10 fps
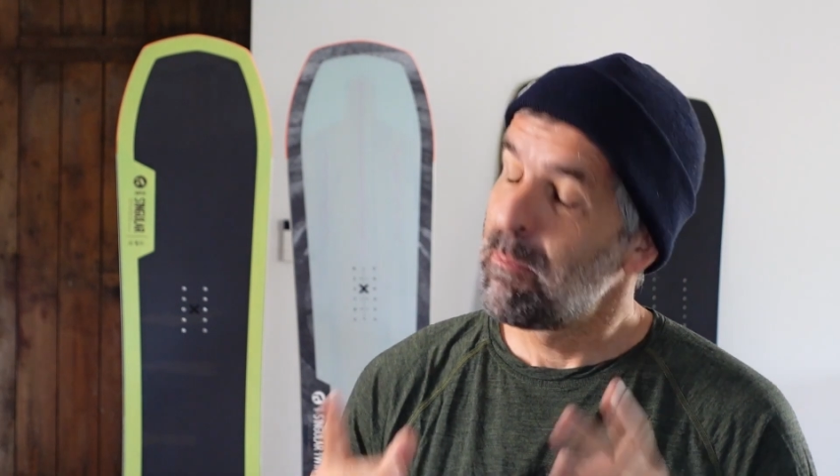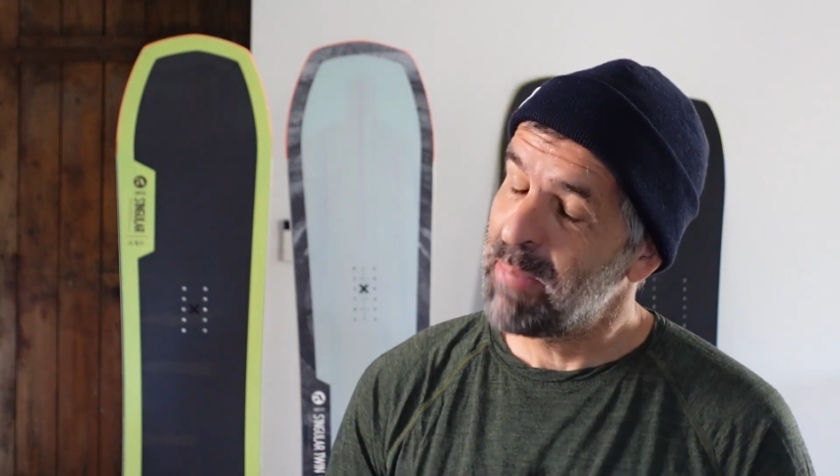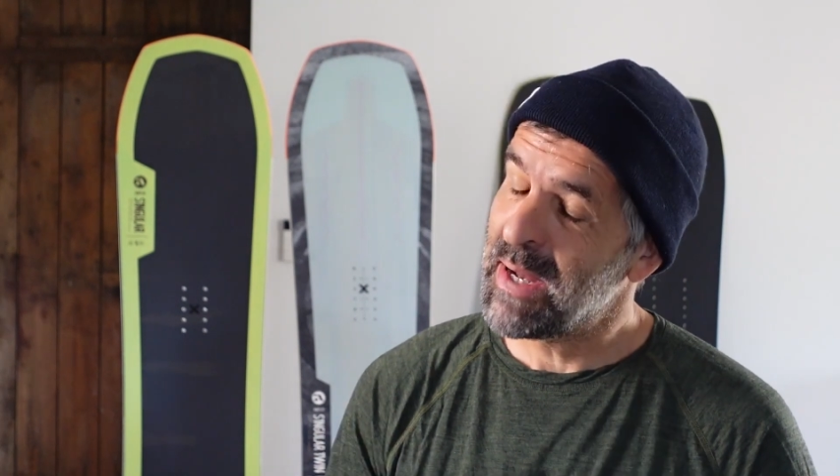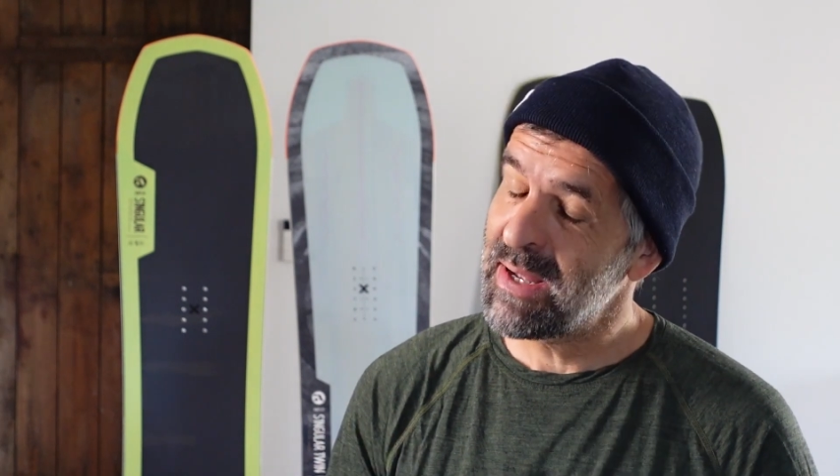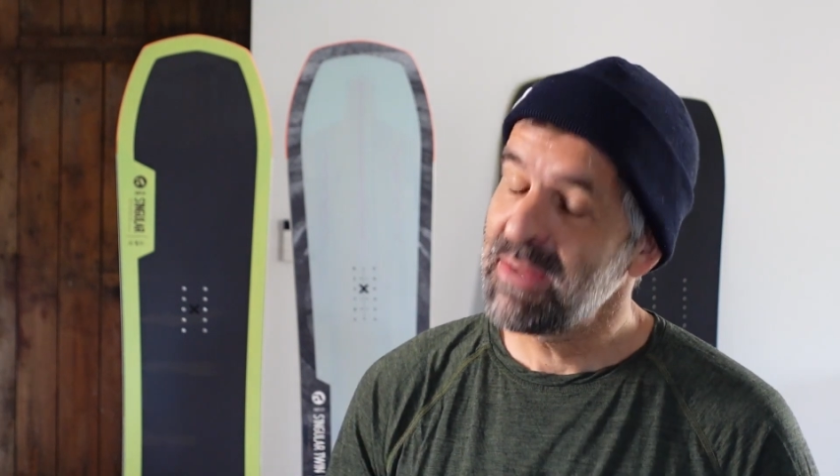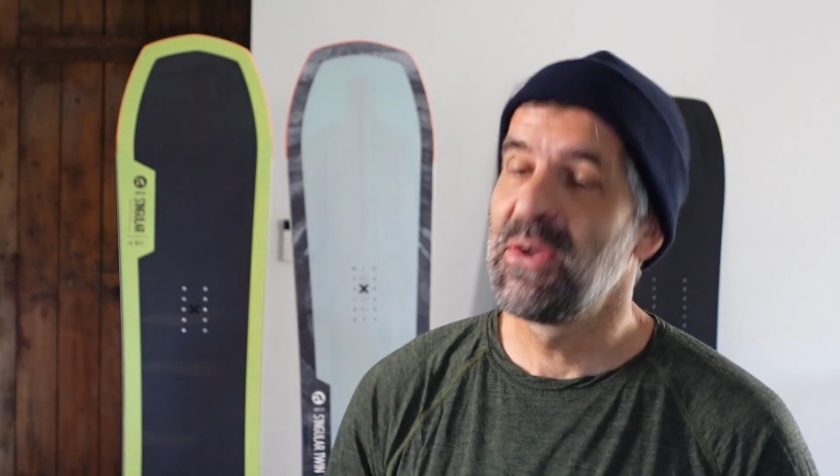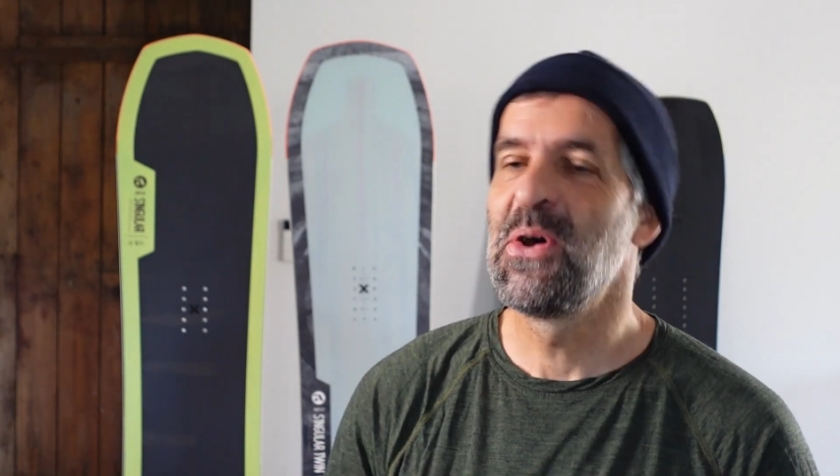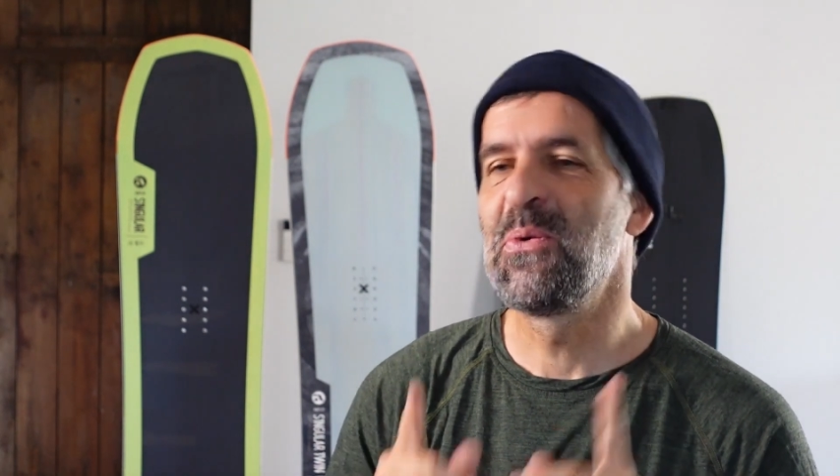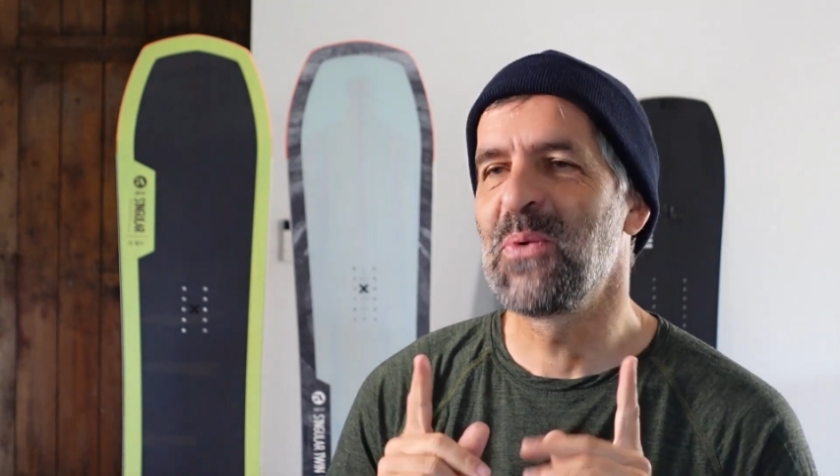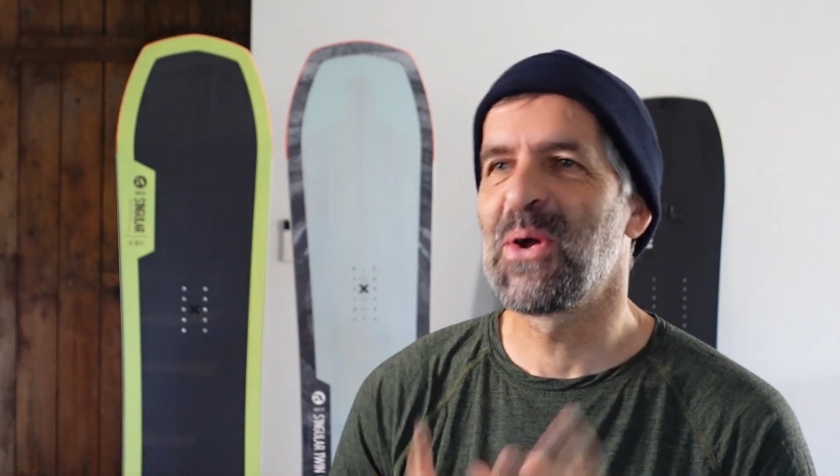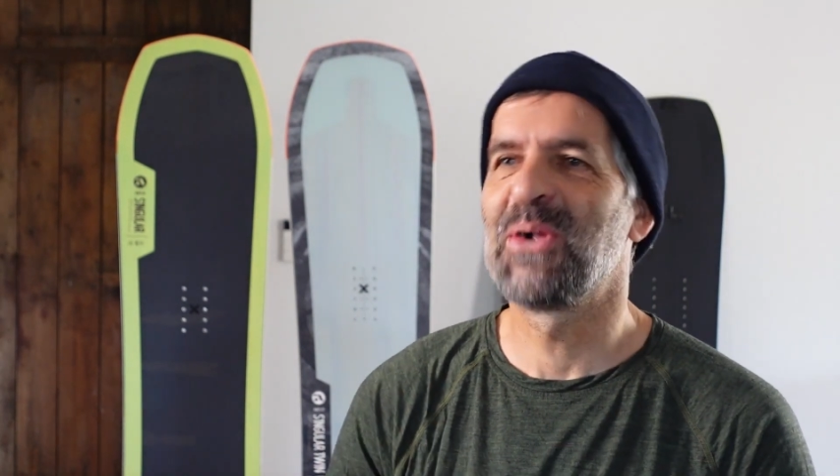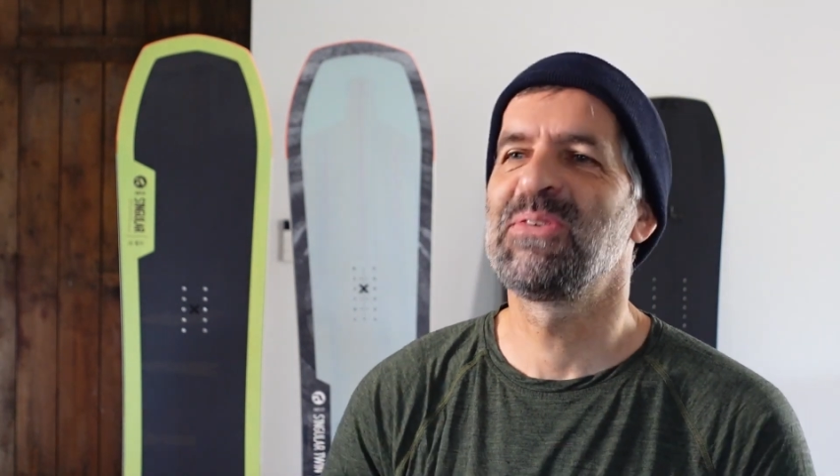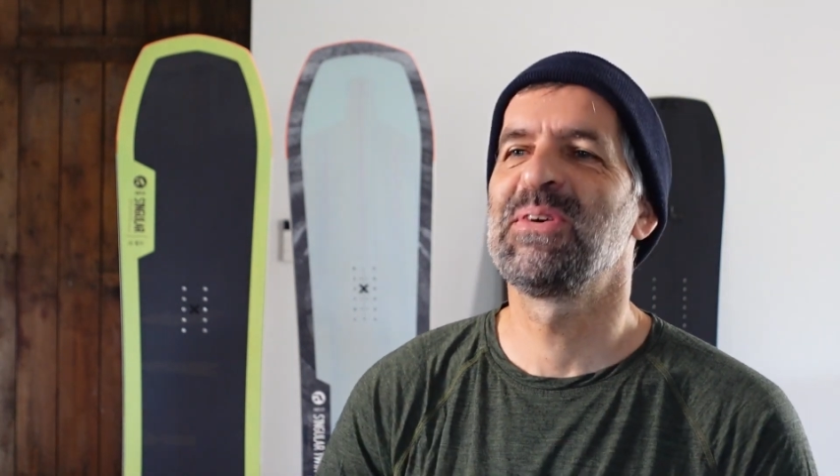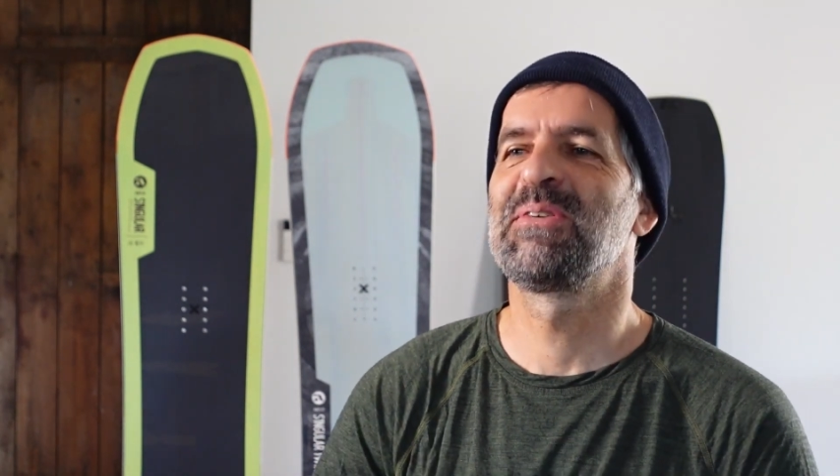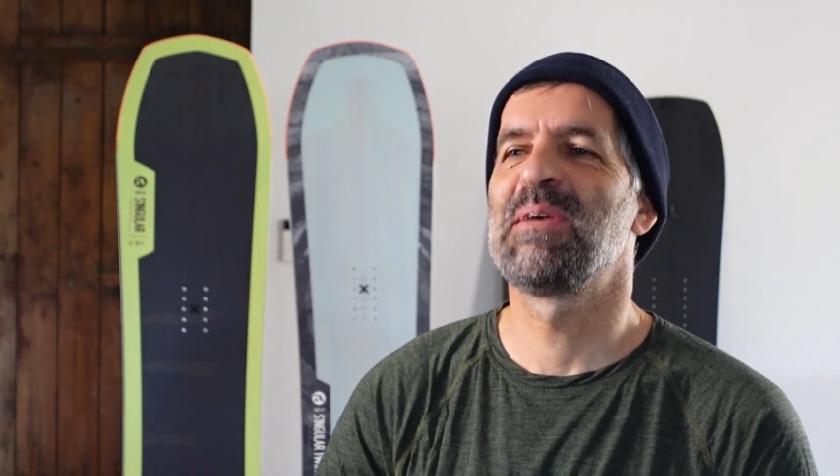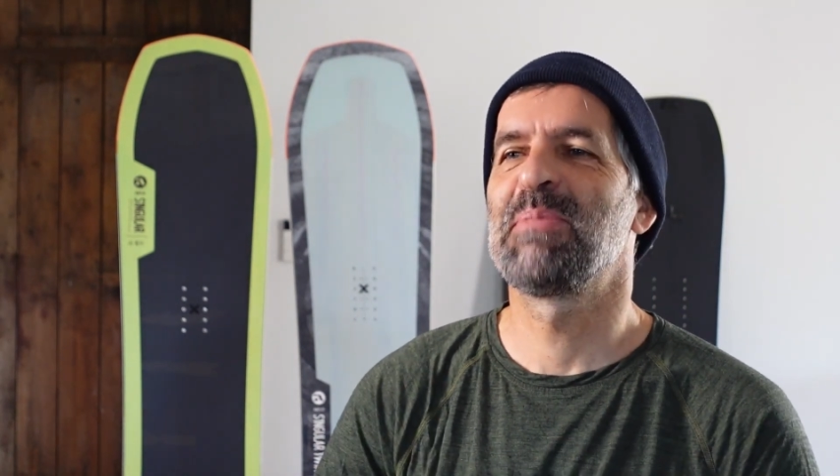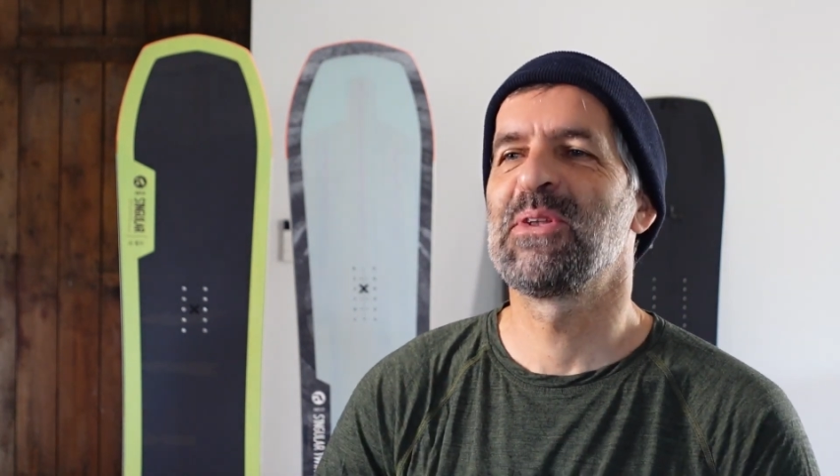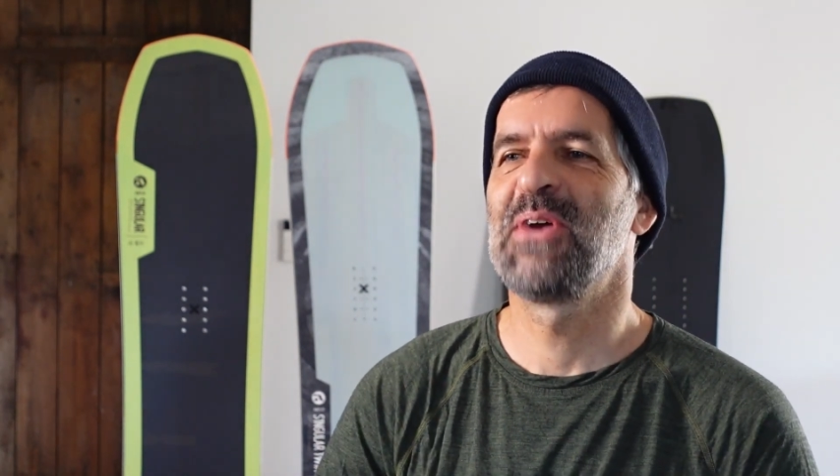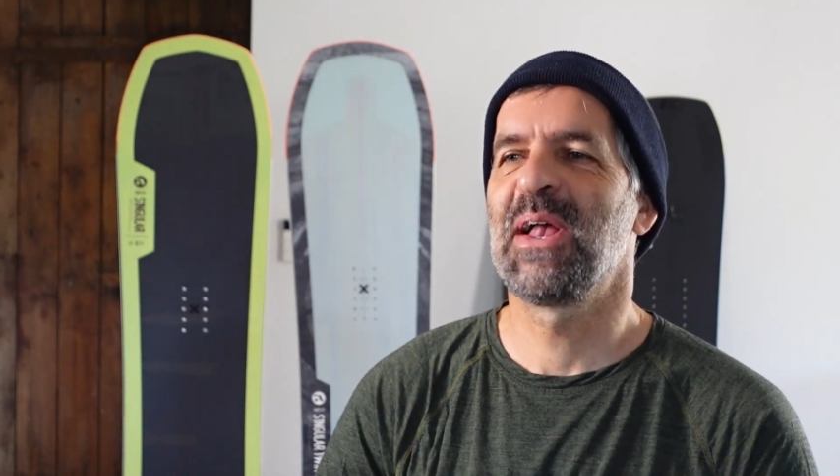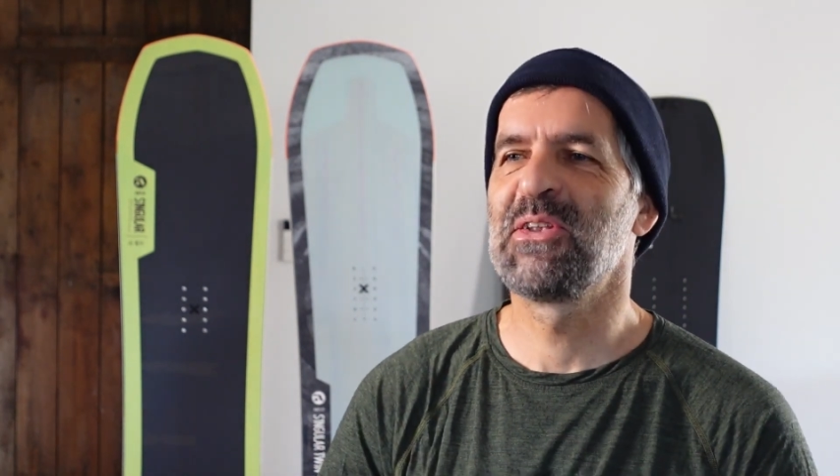But we also accept the
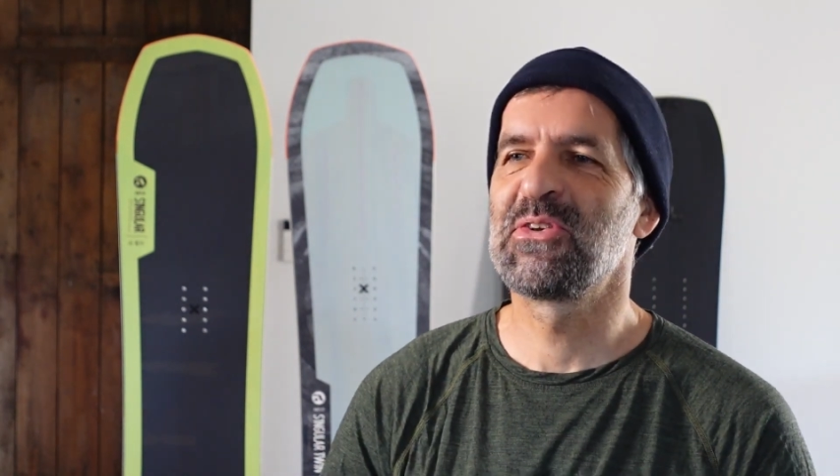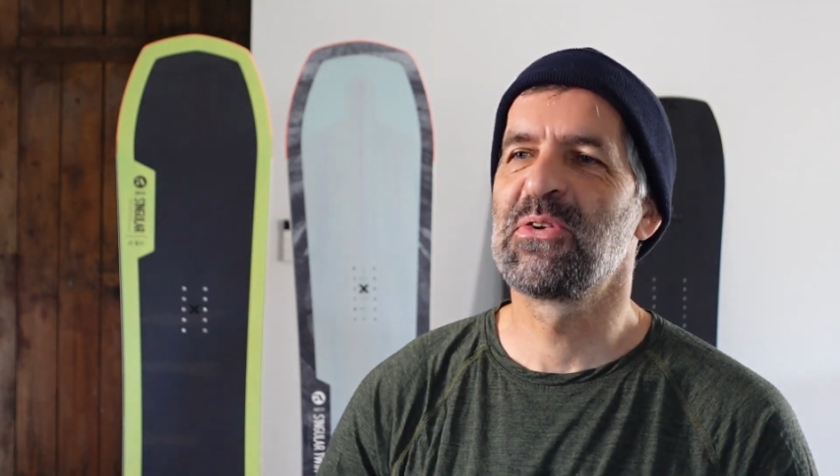challenge